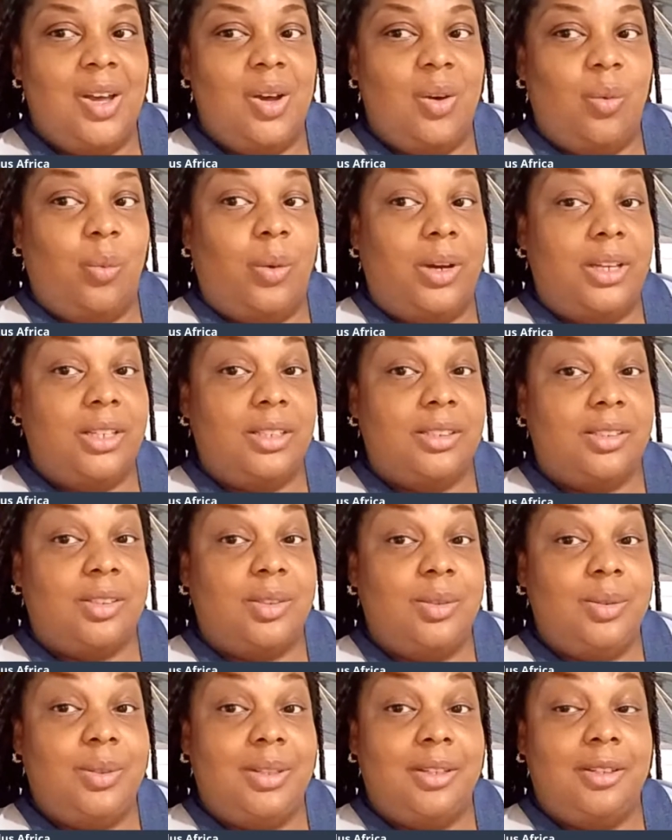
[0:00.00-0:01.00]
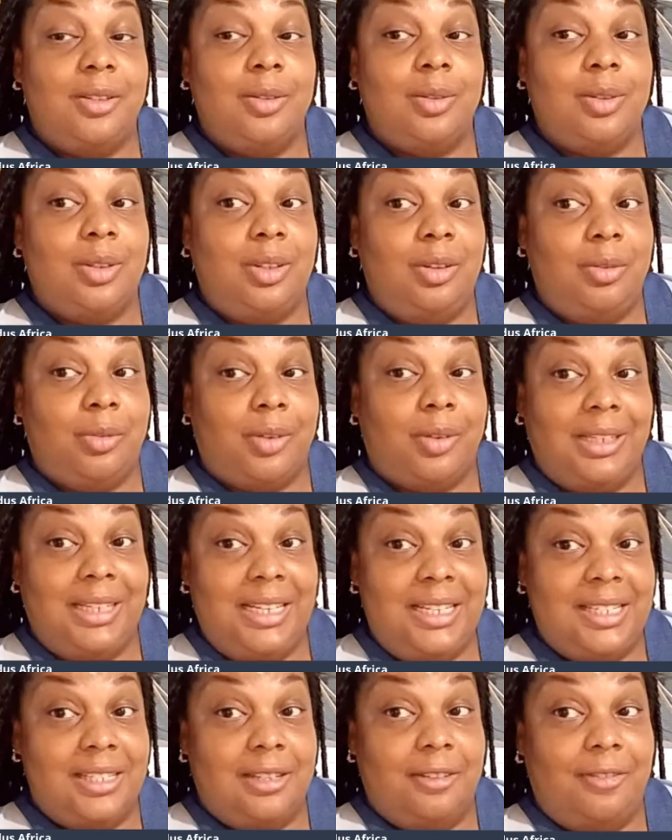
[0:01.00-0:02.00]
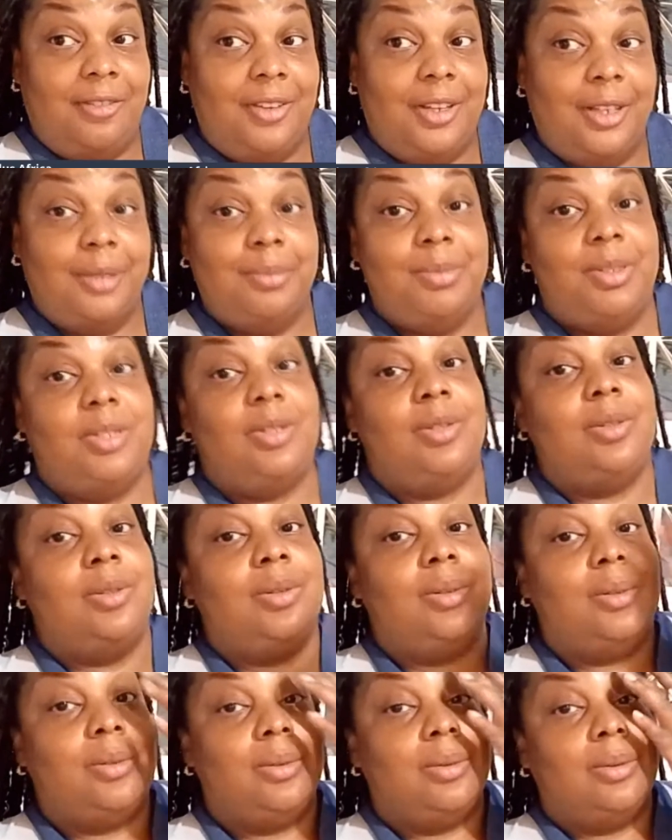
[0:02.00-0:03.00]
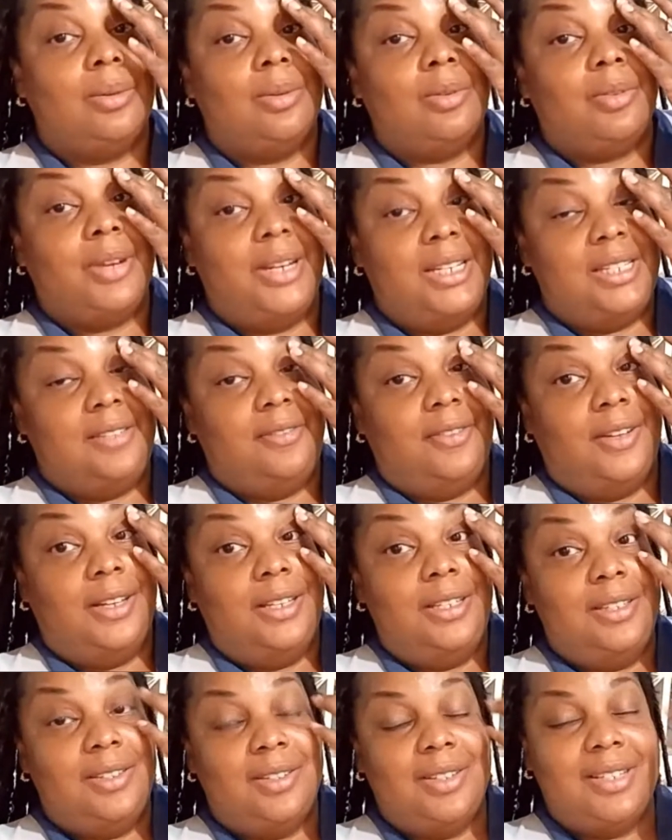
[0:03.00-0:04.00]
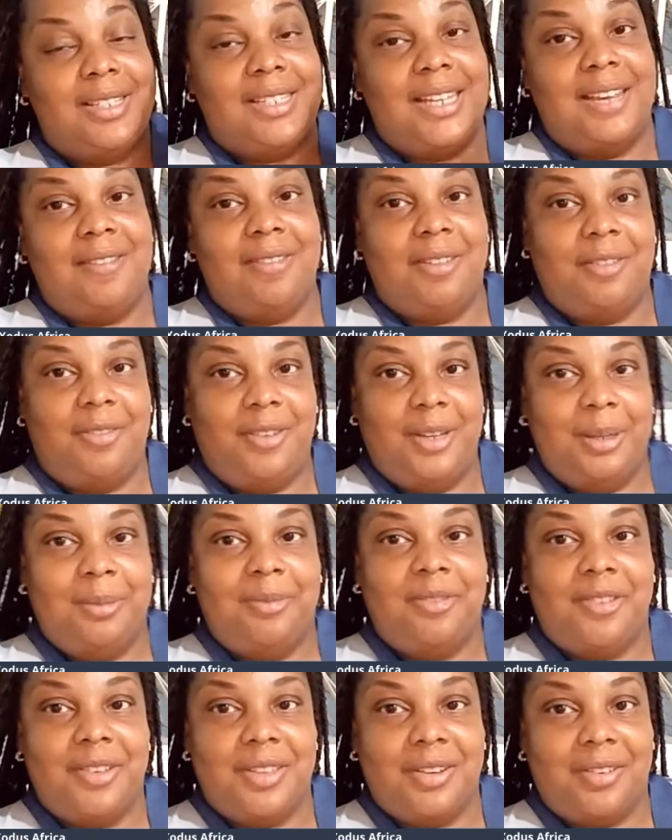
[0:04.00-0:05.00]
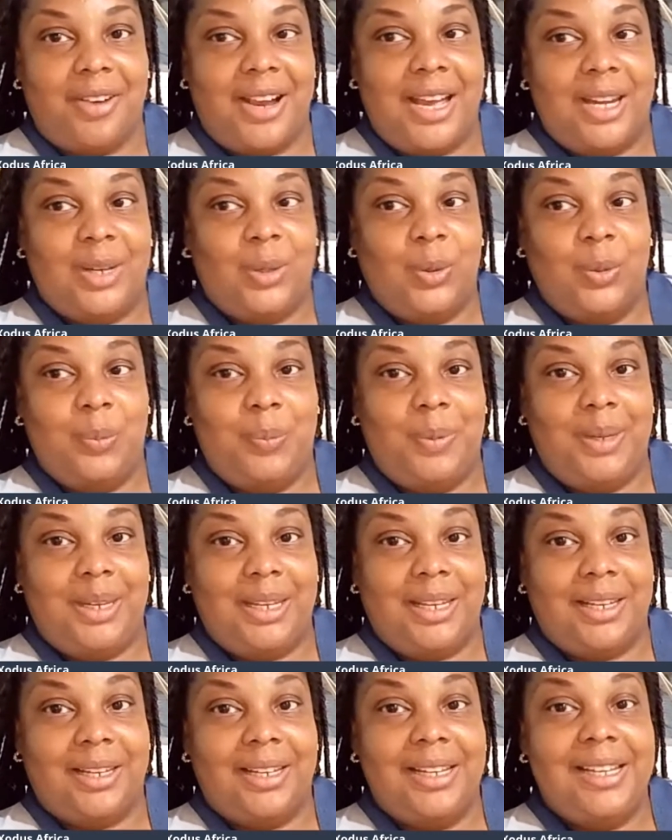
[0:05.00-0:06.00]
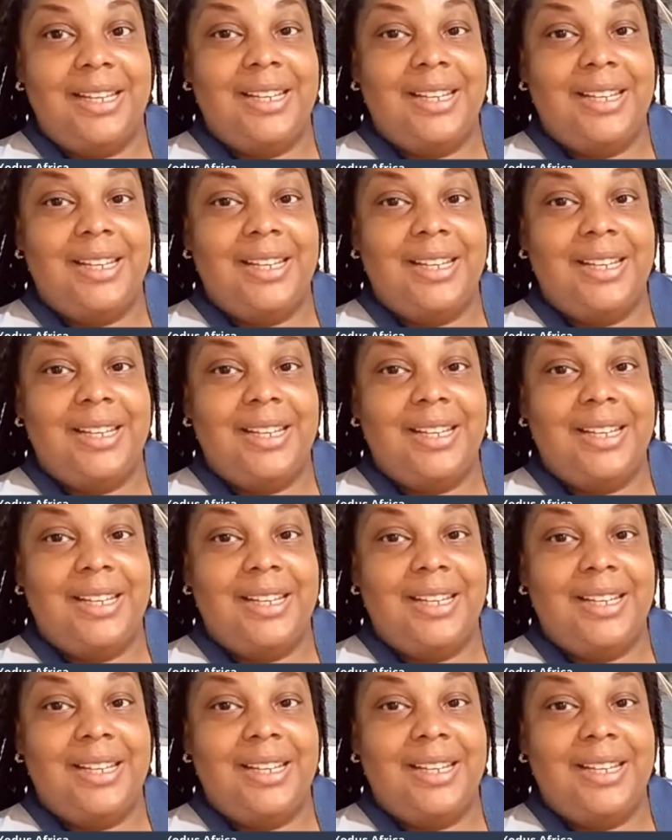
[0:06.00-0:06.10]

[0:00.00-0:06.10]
You release the film to raise funds, or save the film for the grand opening?